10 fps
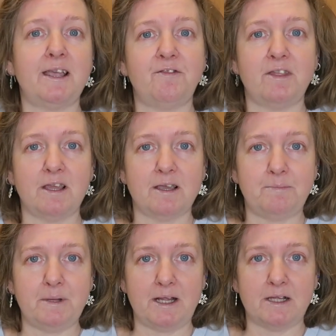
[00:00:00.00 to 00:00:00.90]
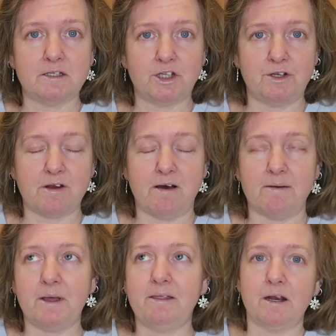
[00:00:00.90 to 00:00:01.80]
everything had turned
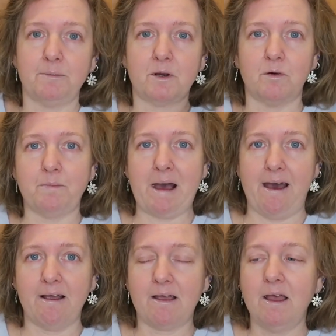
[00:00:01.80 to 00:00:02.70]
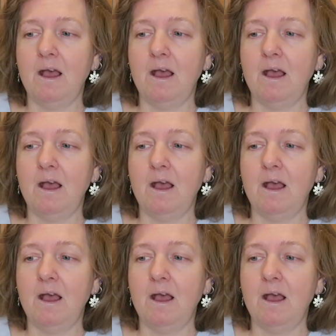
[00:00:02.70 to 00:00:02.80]
up, and then I put it all back.